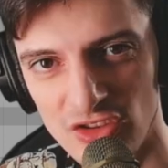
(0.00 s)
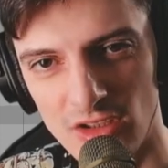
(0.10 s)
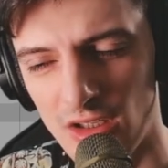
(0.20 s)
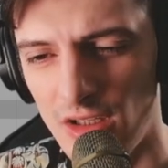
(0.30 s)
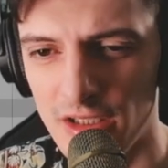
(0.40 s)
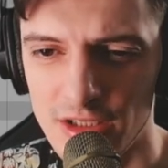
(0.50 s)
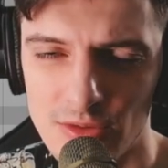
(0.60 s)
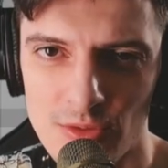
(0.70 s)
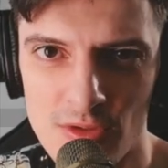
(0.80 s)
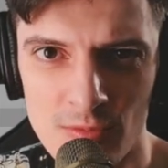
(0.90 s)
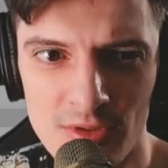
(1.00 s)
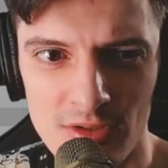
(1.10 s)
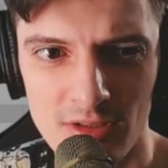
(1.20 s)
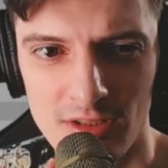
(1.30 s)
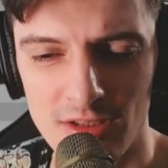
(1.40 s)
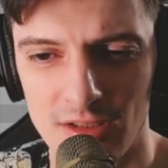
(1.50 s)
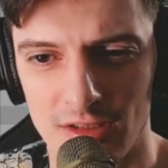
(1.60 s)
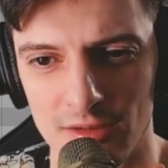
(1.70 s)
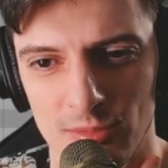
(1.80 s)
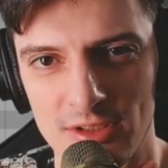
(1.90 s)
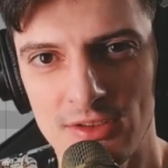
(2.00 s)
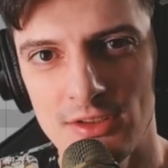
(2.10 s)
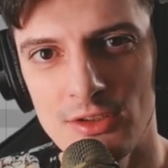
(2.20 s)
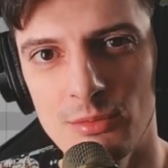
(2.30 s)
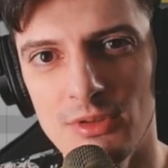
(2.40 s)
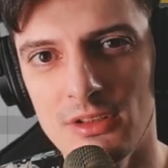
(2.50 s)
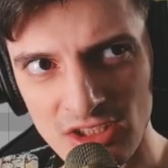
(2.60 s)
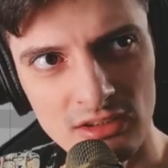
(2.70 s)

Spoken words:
I can do this with a kick, please teach me.